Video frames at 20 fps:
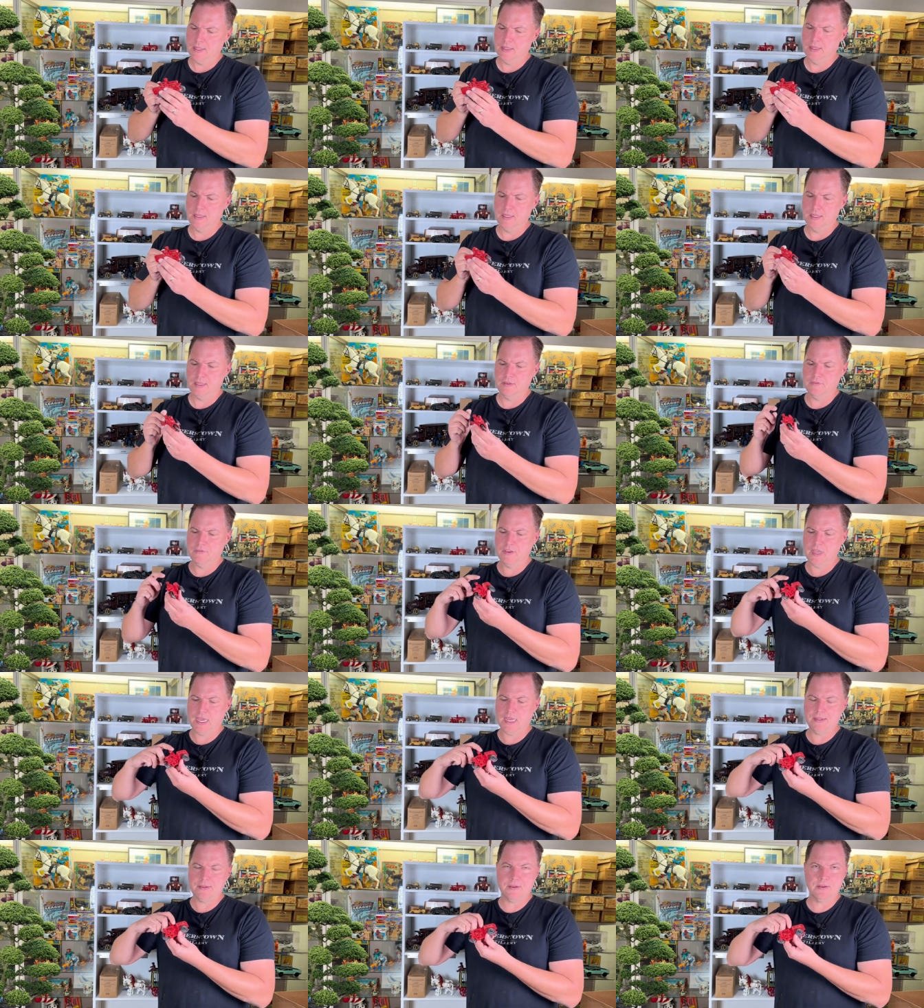The
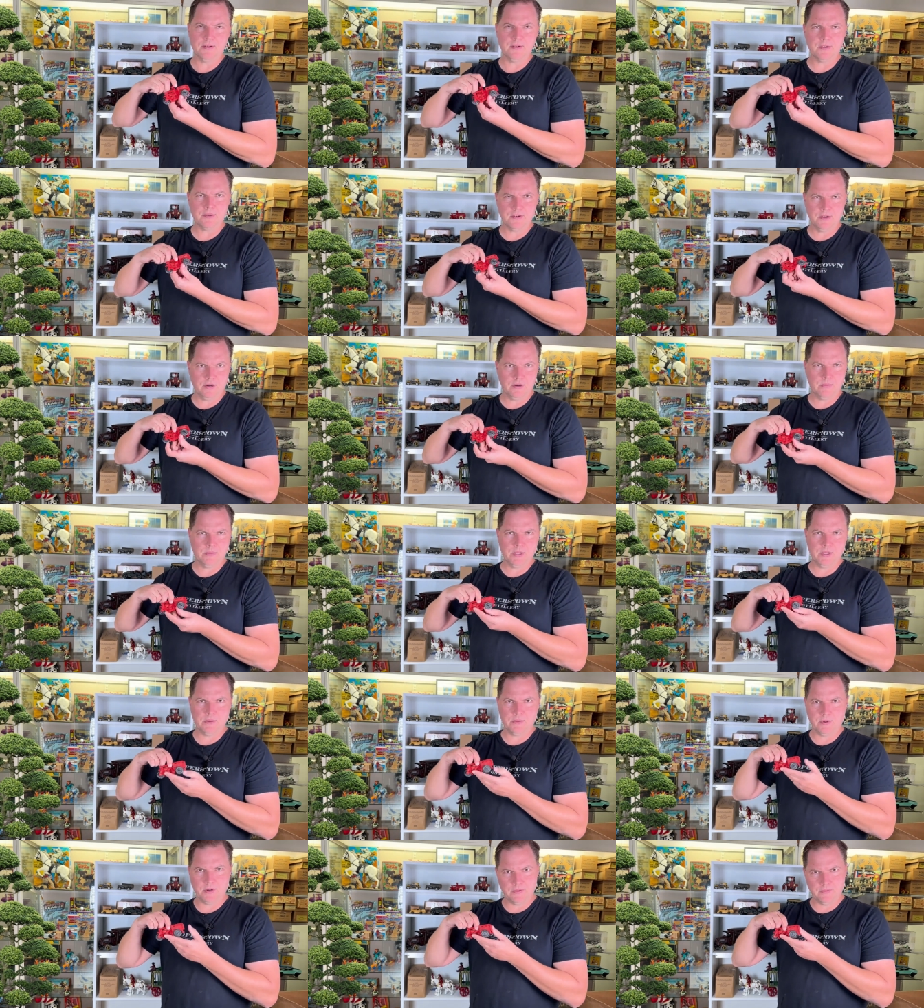fastener should
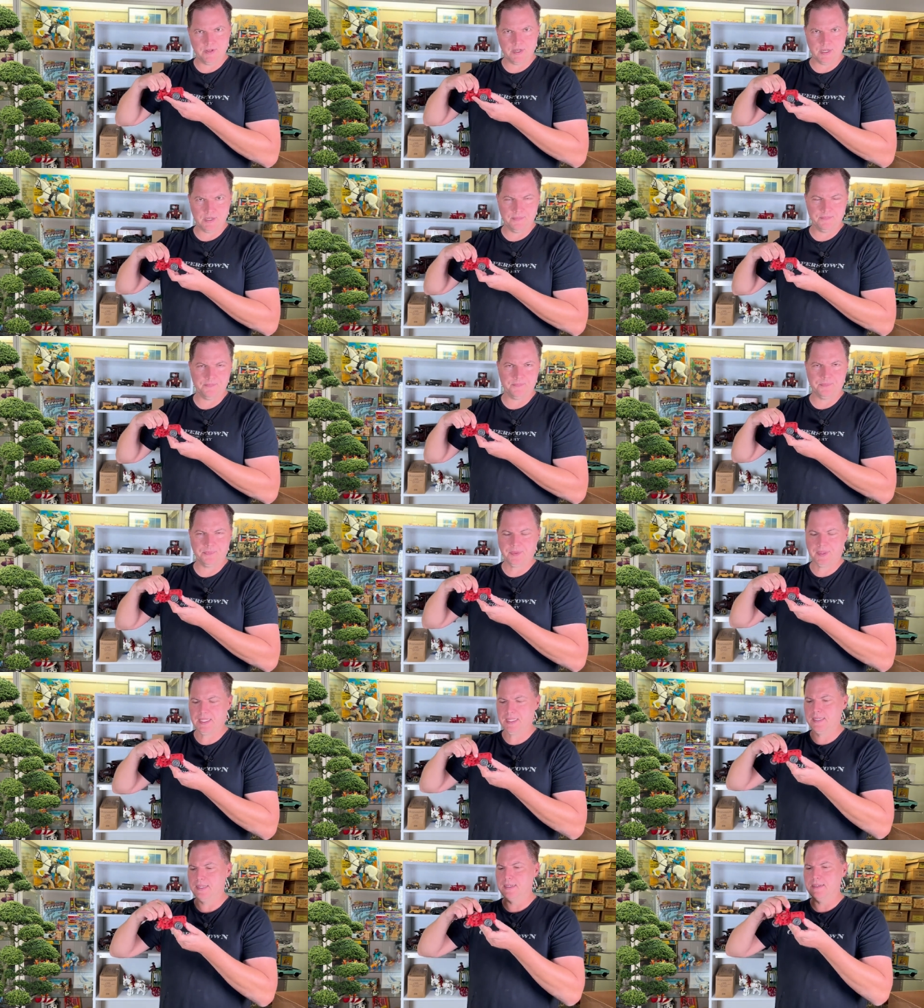be a rivet.
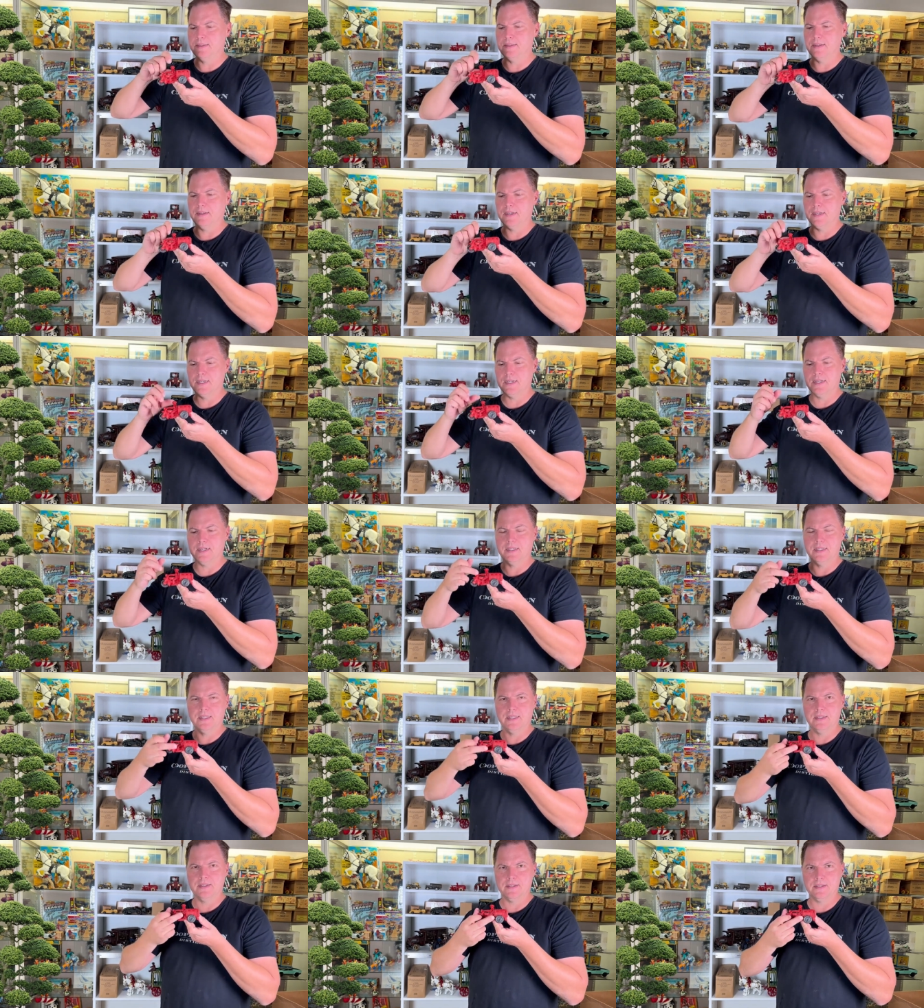It is not,
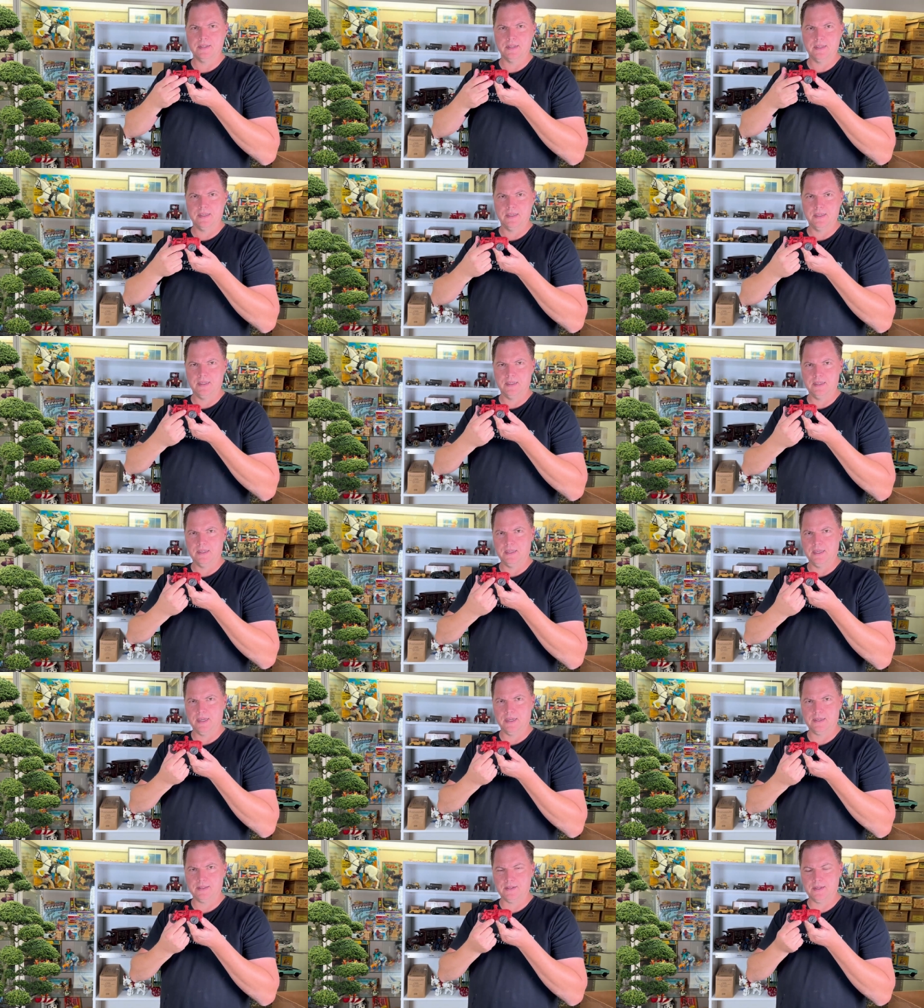it's
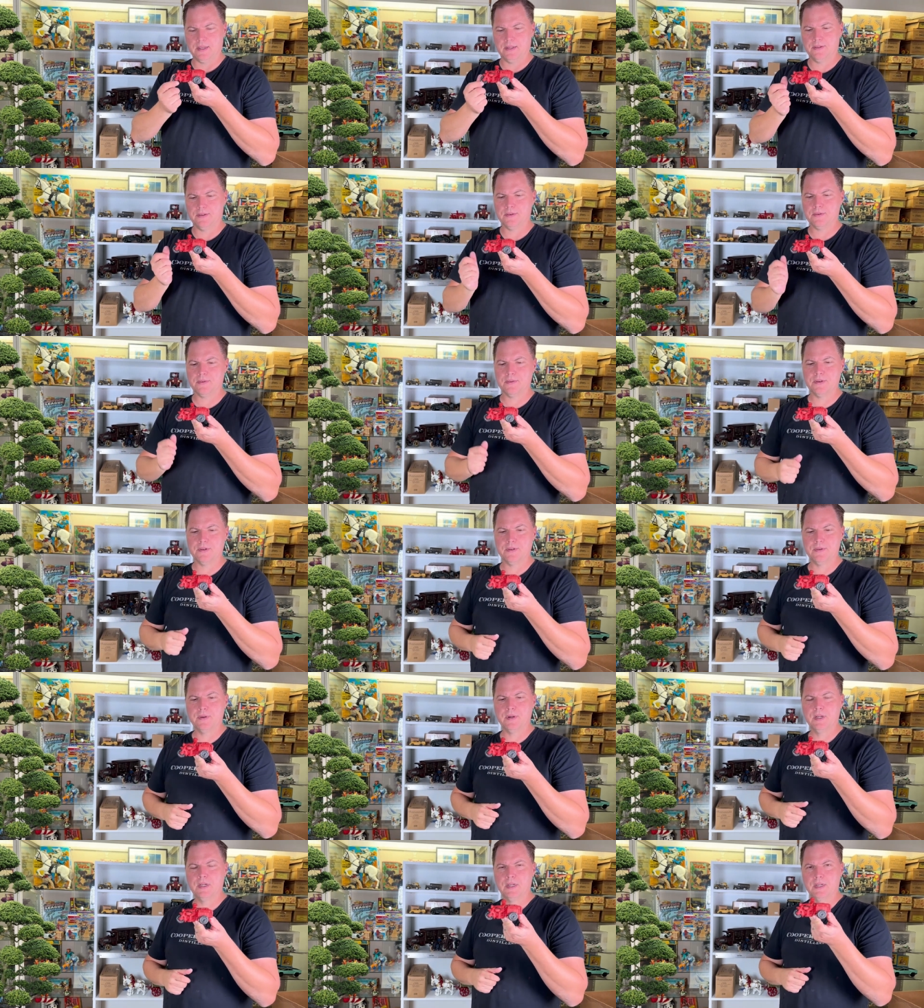a hex head
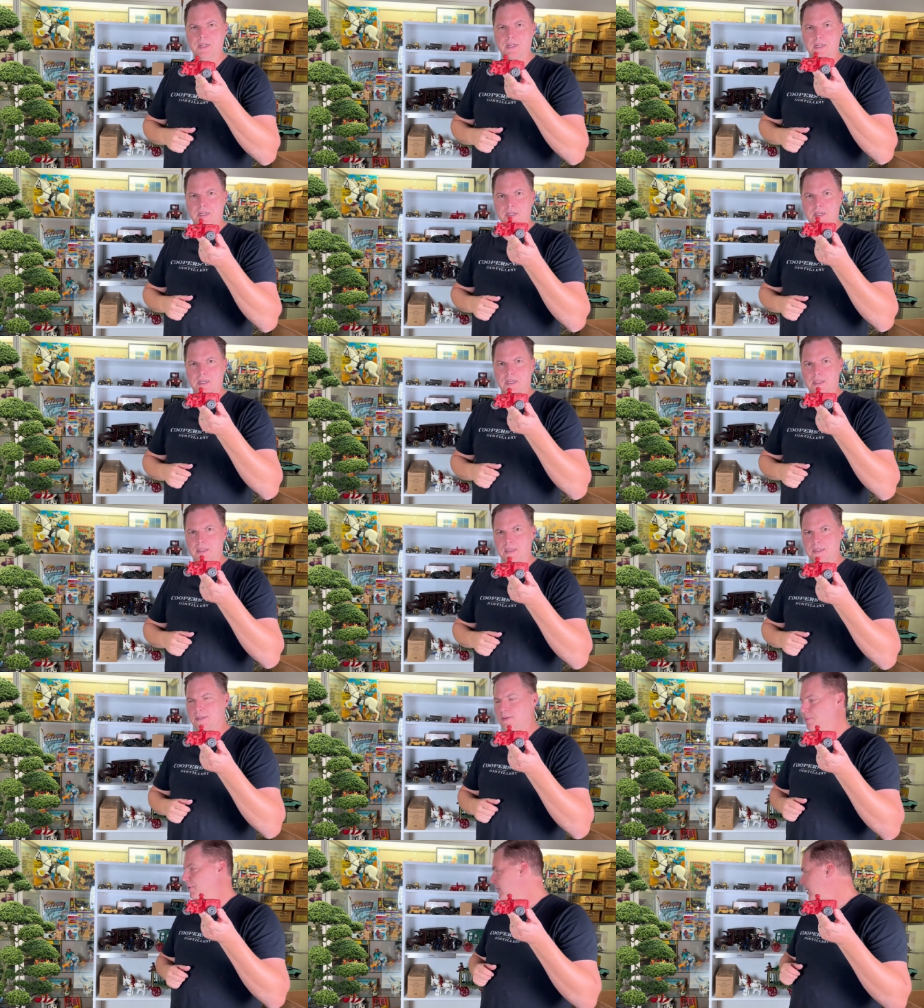screw. This